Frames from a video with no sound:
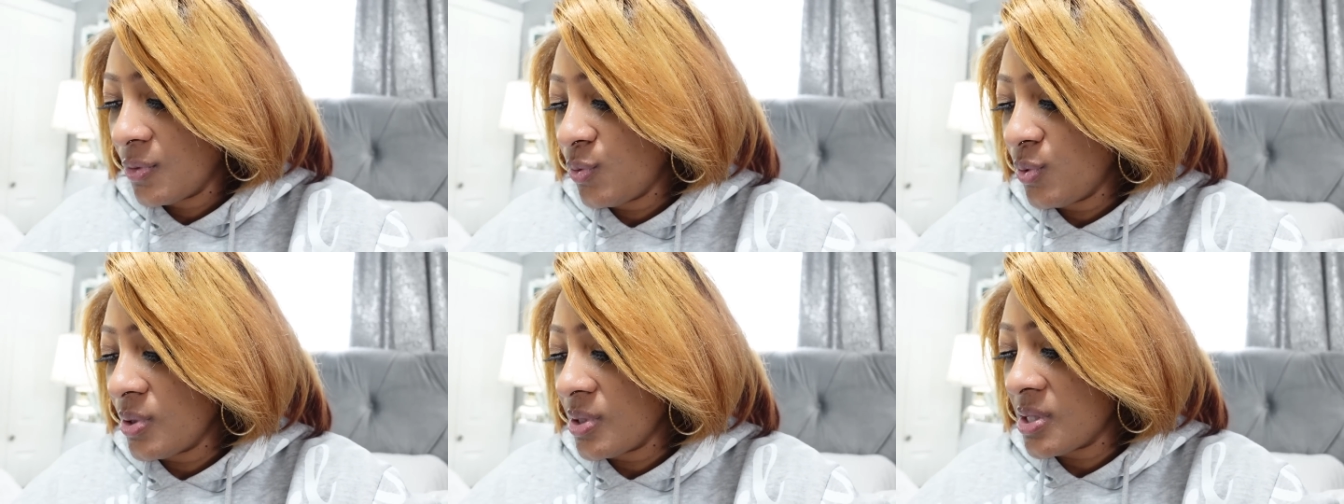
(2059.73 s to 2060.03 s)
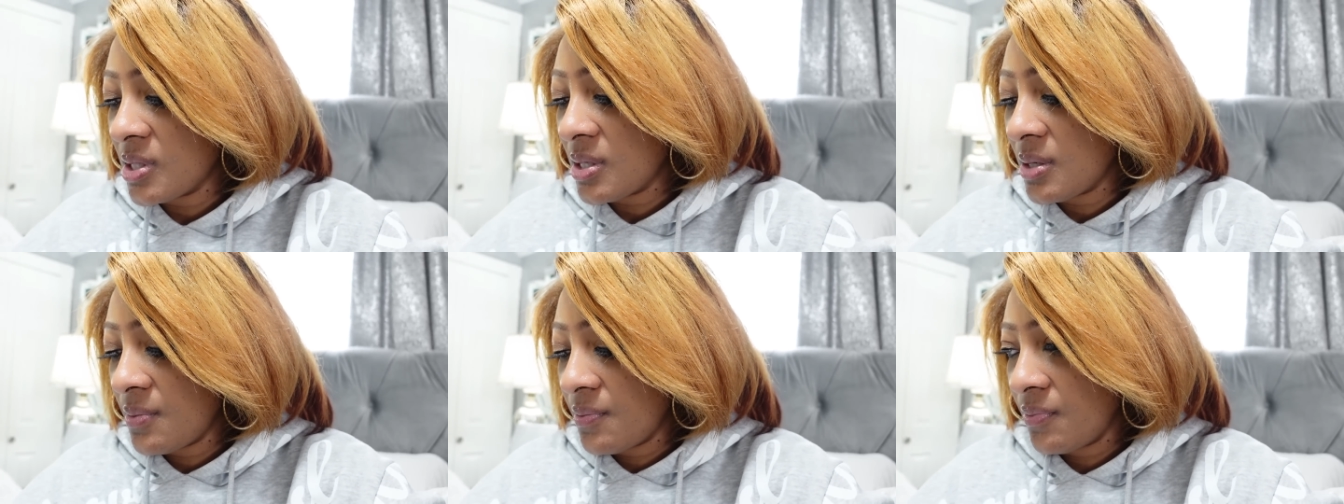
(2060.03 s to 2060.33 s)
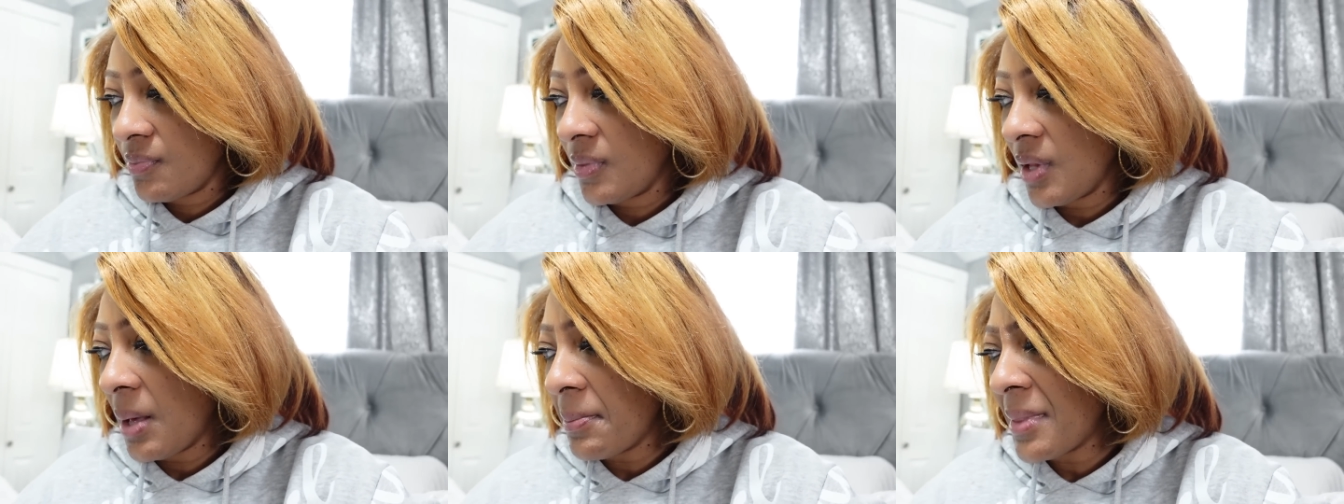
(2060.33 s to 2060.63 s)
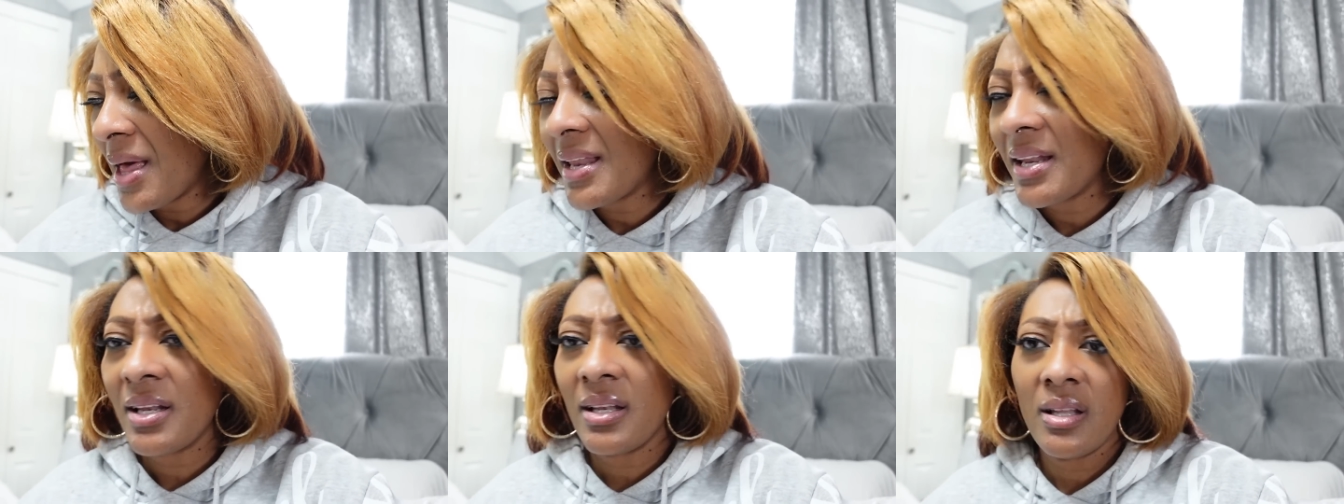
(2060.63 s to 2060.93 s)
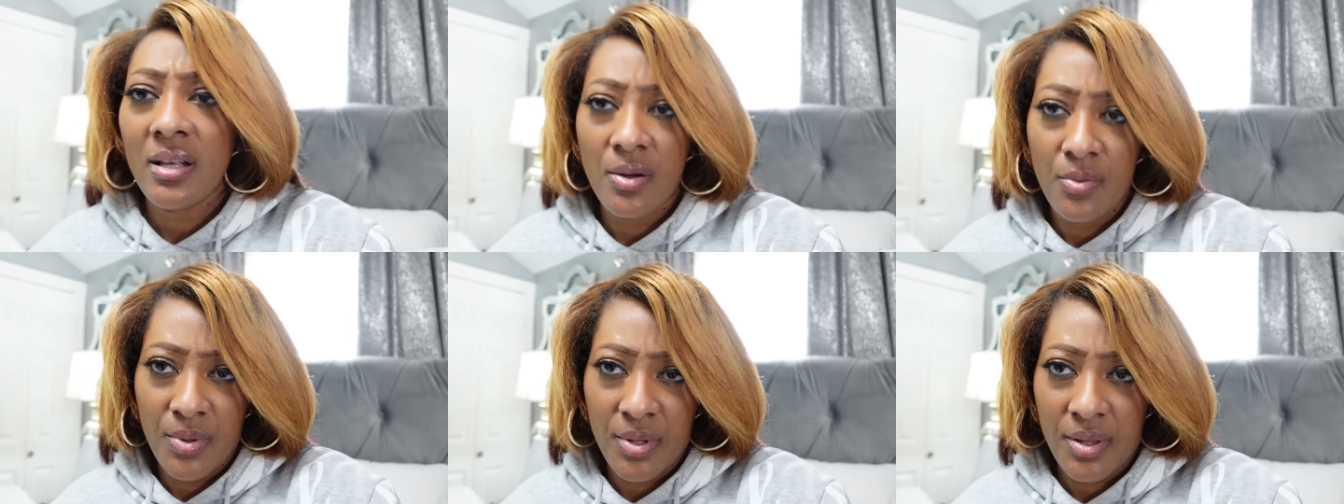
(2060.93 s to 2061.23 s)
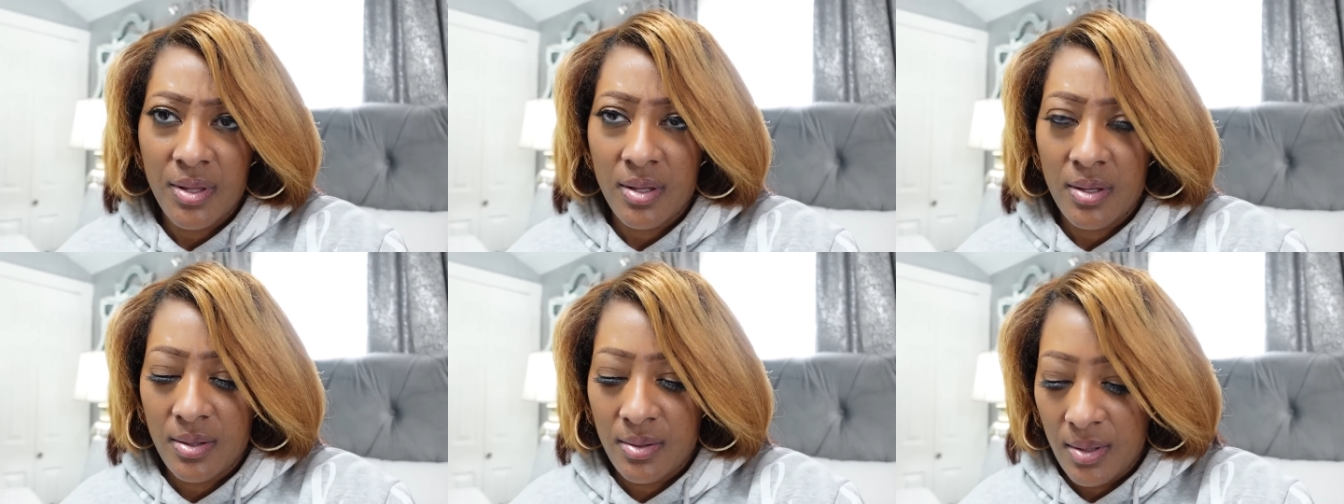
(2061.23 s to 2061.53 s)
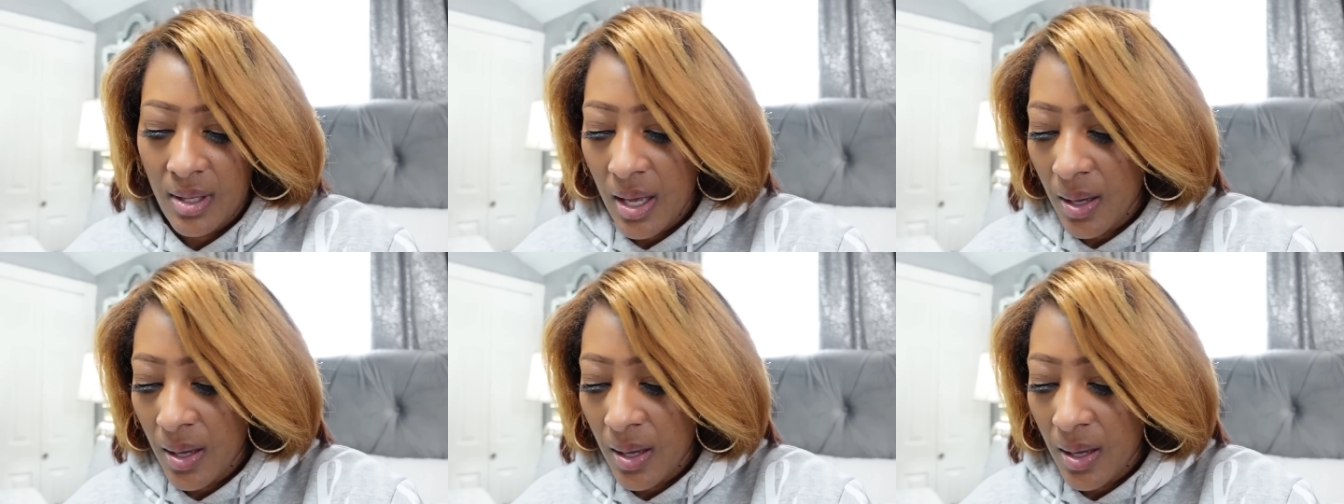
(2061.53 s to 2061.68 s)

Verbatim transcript: We'll see. I'm not in love with it.